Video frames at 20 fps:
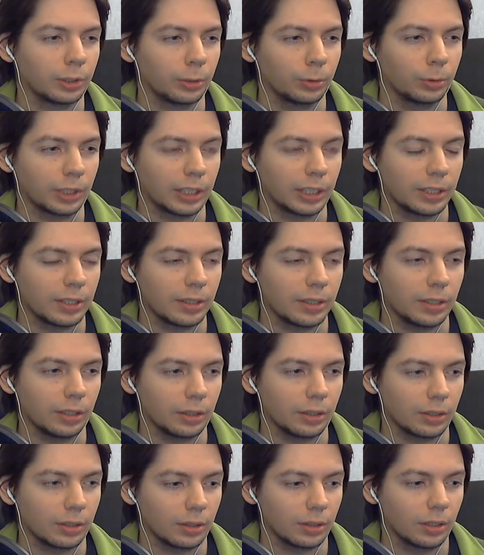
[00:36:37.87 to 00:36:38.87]
You can
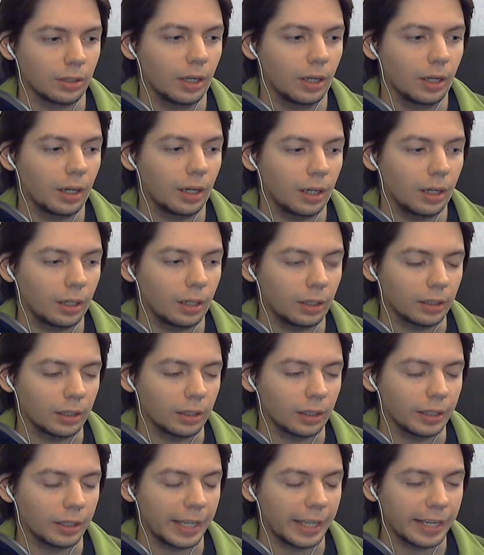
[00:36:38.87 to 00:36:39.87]
see it
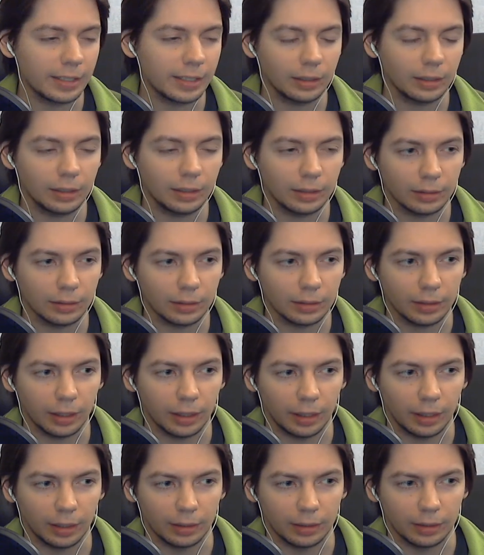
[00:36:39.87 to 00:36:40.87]
uh, lags a little
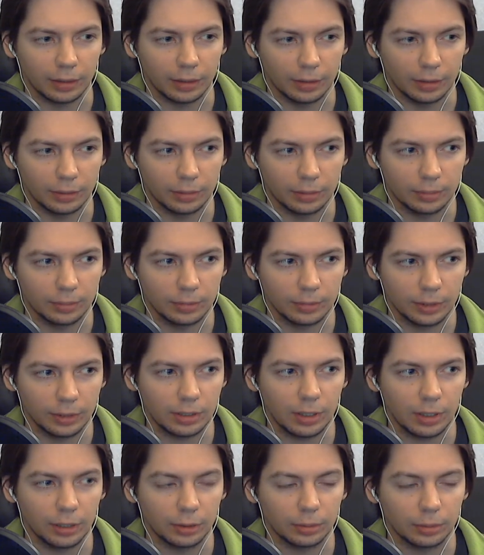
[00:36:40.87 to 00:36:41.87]
and
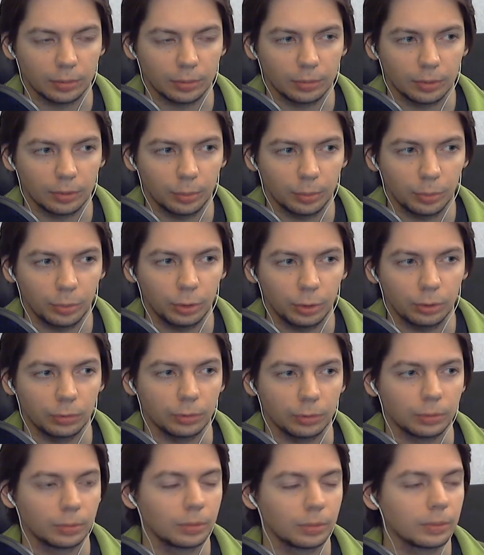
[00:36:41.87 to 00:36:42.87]
it's not
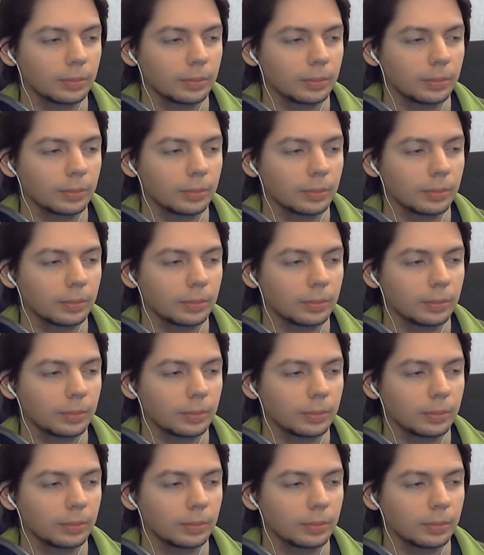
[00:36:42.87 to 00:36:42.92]
beautiful.